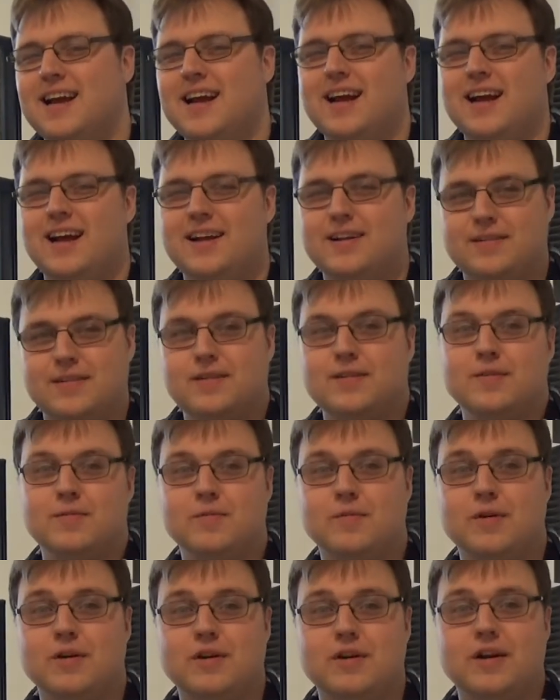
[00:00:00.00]
and
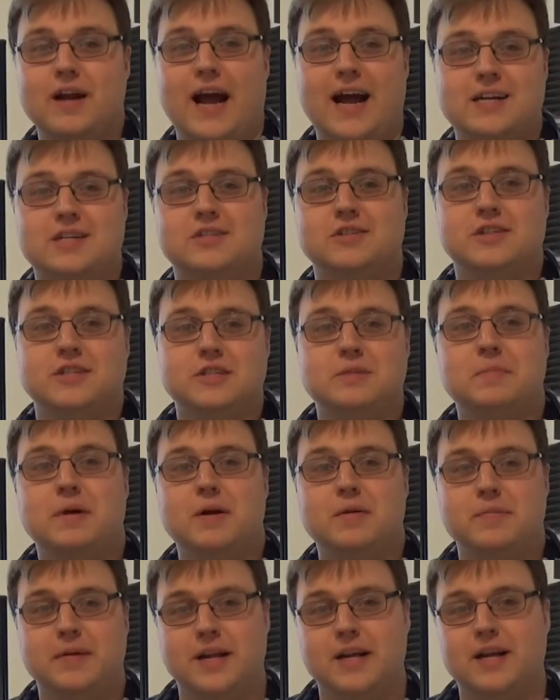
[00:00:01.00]
we're actually
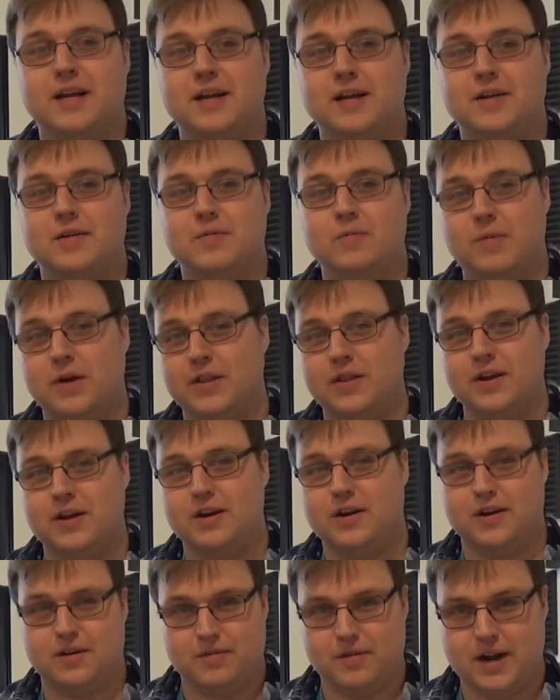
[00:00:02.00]
experimenting it with
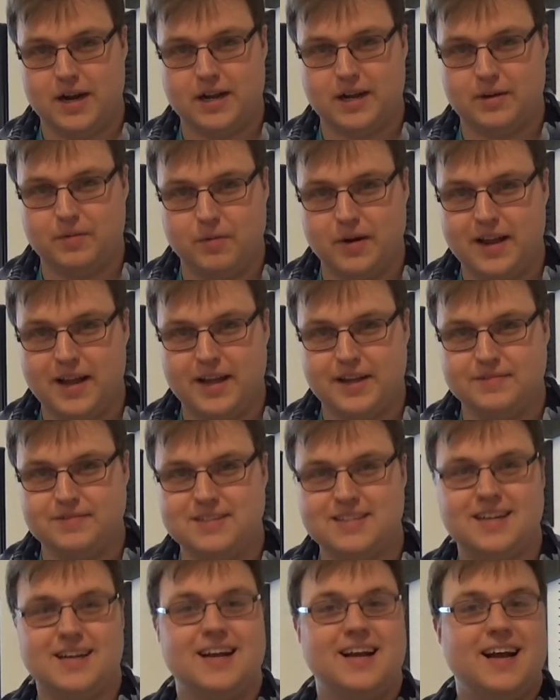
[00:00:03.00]
it on Rockin'
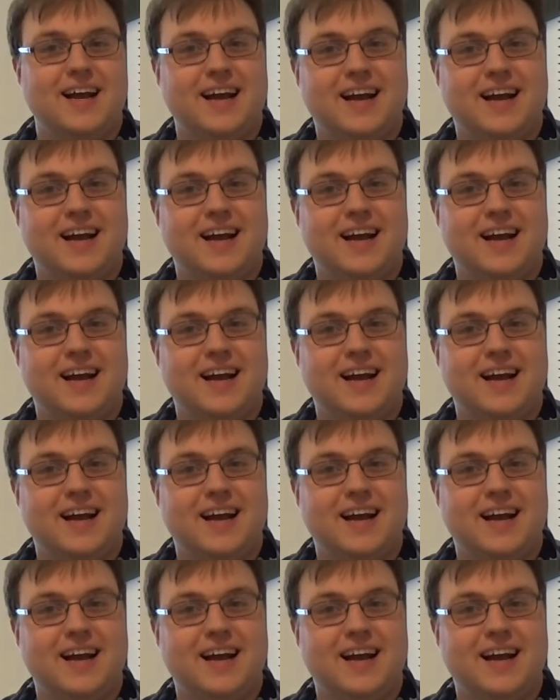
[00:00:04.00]
Waves.